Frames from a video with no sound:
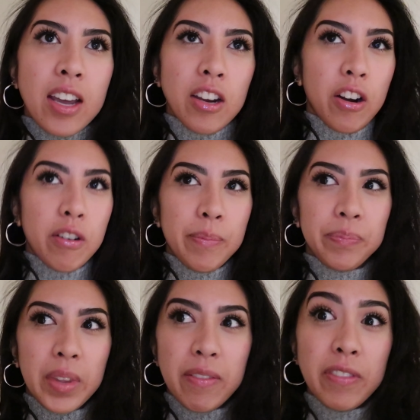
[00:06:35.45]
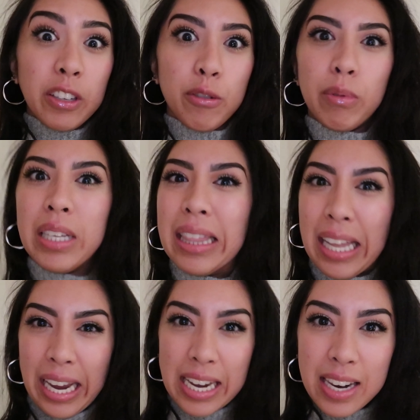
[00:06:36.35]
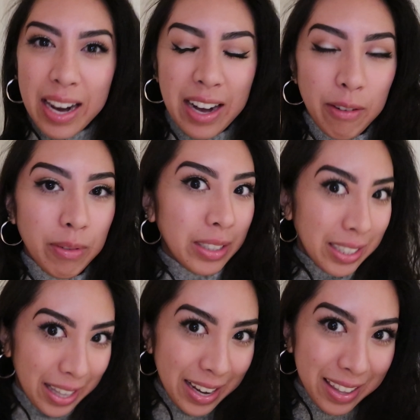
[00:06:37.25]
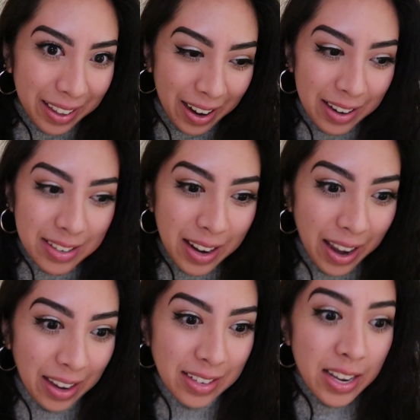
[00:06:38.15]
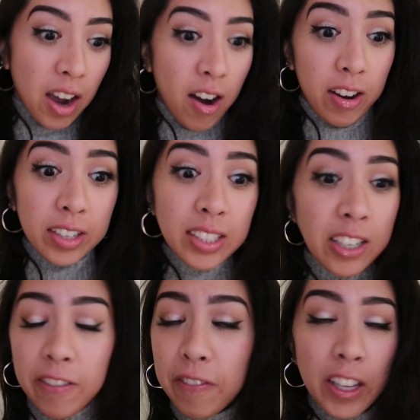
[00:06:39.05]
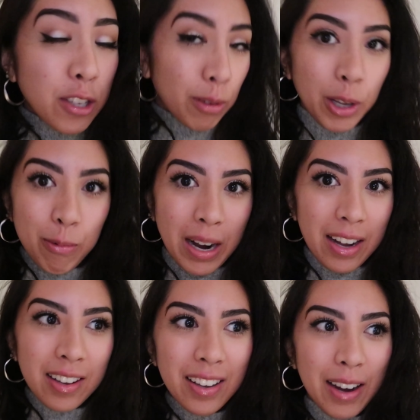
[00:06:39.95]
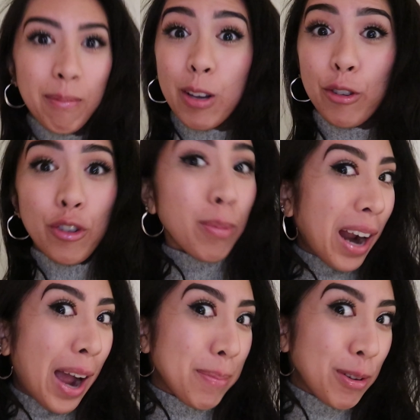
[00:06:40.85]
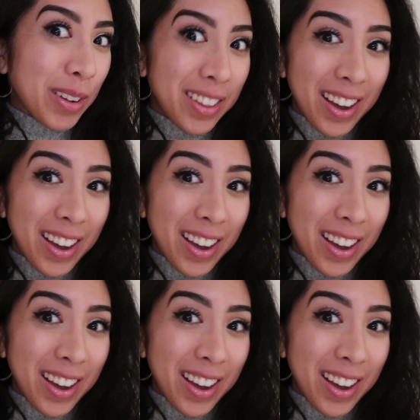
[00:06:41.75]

You know, it feels really light, and I really like that. And honestly, it fits really well. I'm super happy with